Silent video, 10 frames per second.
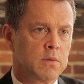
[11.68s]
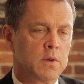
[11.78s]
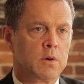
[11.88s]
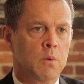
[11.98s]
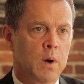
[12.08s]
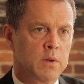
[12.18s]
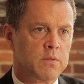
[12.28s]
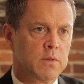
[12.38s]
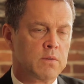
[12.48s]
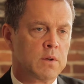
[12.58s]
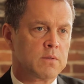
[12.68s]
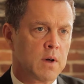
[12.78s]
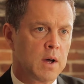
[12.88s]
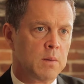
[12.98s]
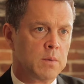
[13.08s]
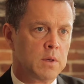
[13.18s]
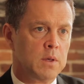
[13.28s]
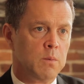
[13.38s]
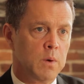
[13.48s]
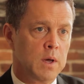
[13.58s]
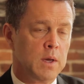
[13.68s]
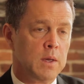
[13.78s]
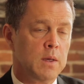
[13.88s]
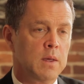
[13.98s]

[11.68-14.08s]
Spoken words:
their questions in a timely way